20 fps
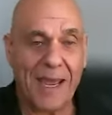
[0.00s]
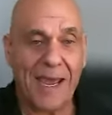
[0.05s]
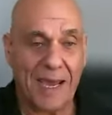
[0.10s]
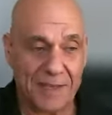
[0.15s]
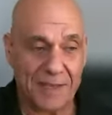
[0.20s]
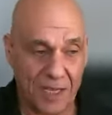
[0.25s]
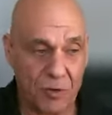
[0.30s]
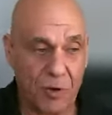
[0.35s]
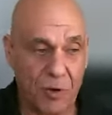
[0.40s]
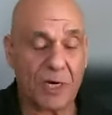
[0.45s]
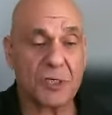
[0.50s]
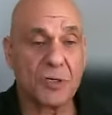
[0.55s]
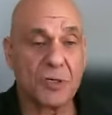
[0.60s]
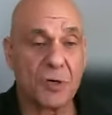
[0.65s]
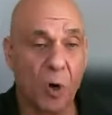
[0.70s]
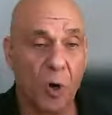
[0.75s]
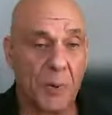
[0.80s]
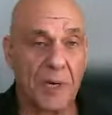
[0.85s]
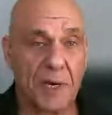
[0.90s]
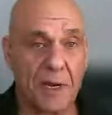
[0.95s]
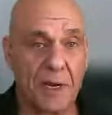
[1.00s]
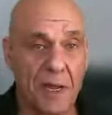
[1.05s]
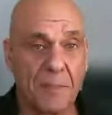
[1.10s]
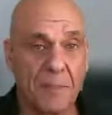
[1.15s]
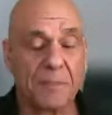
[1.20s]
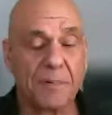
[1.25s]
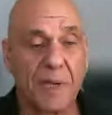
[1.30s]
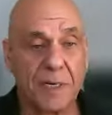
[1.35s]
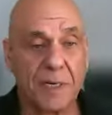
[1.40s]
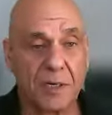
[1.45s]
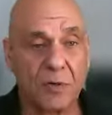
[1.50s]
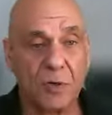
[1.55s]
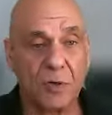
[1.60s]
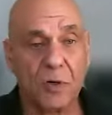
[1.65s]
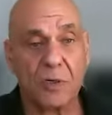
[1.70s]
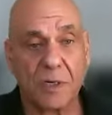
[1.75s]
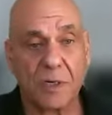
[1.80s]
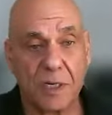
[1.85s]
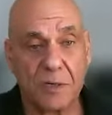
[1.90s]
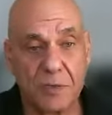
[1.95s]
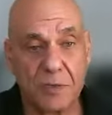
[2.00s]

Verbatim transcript: and then you actually open it up and you look and